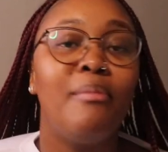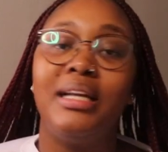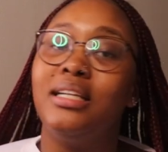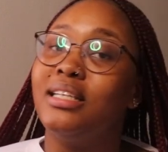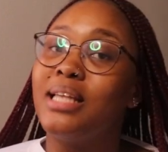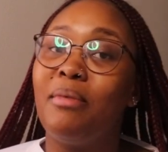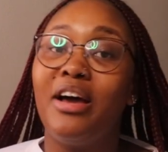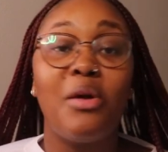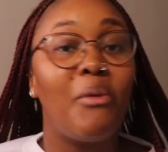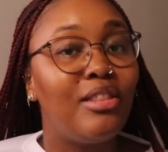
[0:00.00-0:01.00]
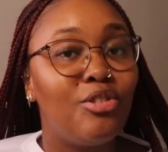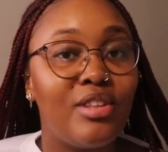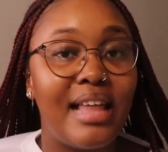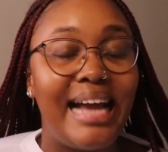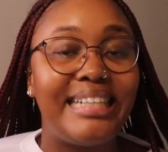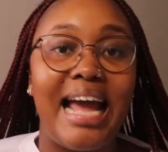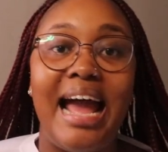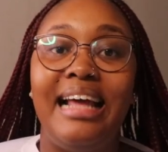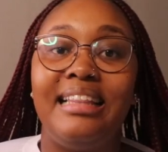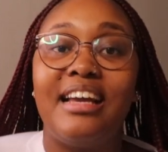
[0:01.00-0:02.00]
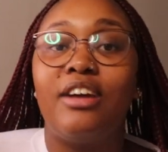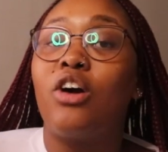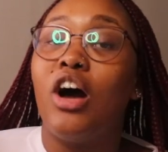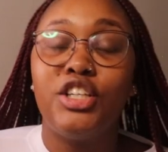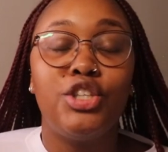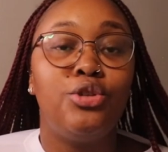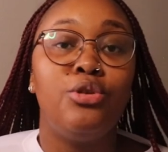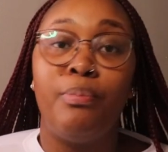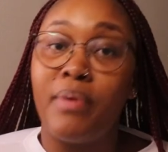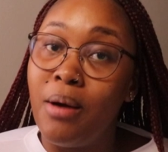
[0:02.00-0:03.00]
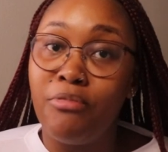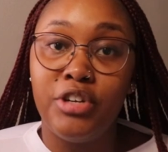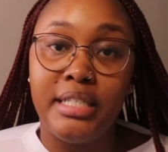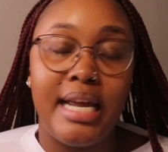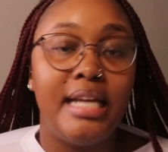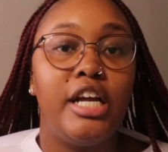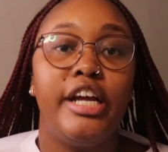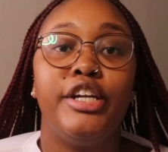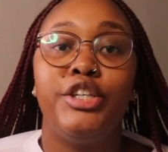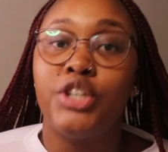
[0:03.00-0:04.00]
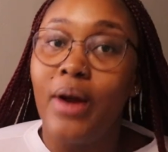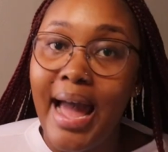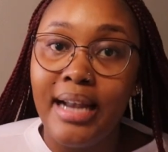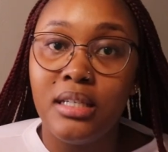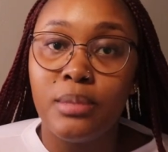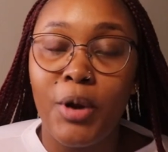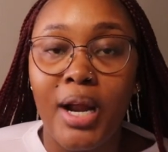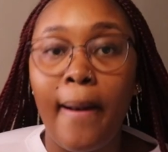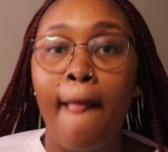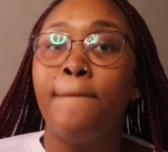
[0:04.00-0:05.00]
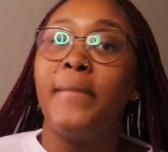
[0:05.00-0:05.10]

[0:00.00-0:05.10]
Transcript: But somehow they went through that, and they got to Bloemfontein in Johannesburg,